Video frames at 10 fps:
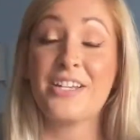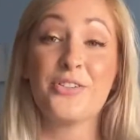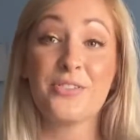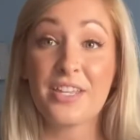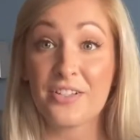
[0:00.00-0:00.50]

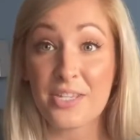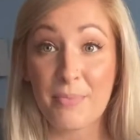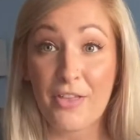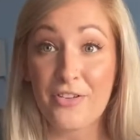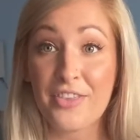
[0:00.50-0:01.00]
do sell some
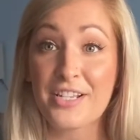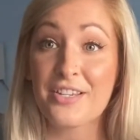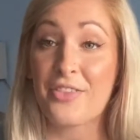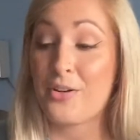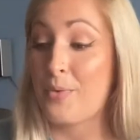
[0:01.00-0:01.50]
other things
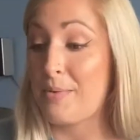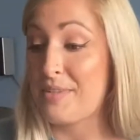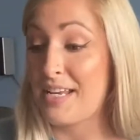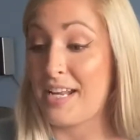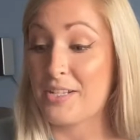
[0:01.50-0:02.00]
on their
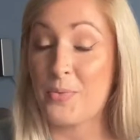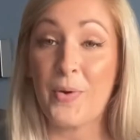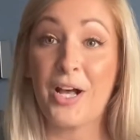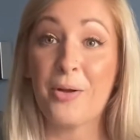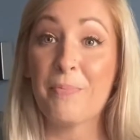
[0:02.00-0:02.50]
website as
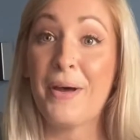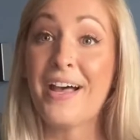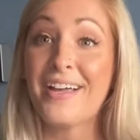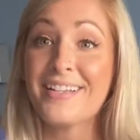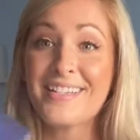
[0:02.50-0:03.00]
well,
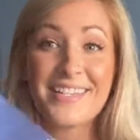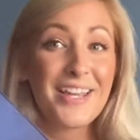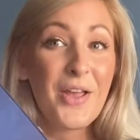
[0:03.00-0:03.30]
but